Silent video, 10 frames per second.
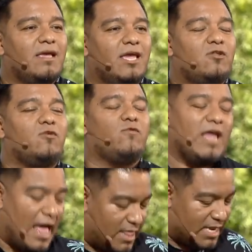You know, the
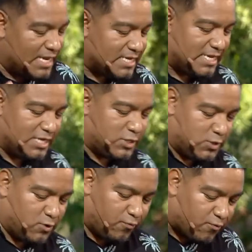reality is this
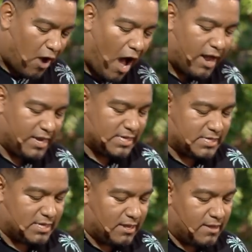too, if we're
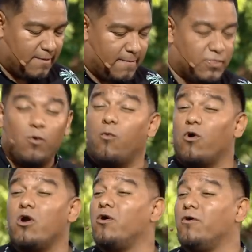honest, the
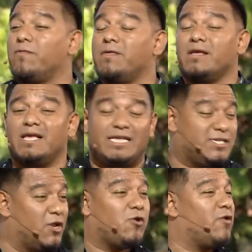world
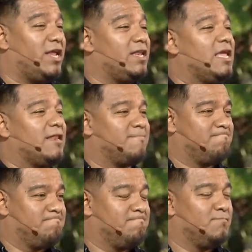is in great need,
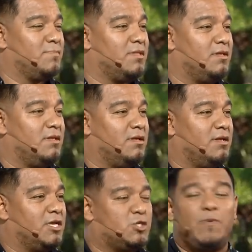
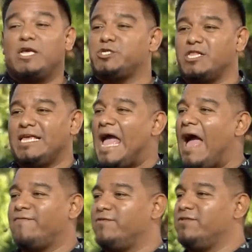especially
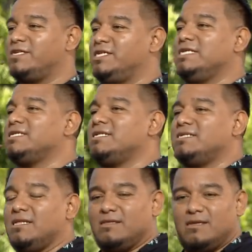after the seasons
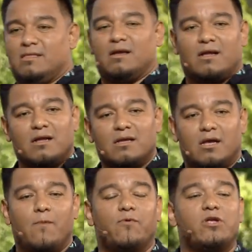and the
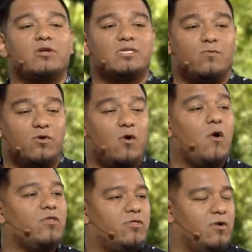couple years that we're
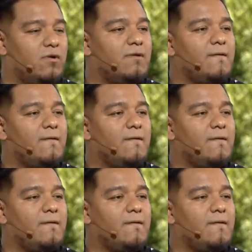going through.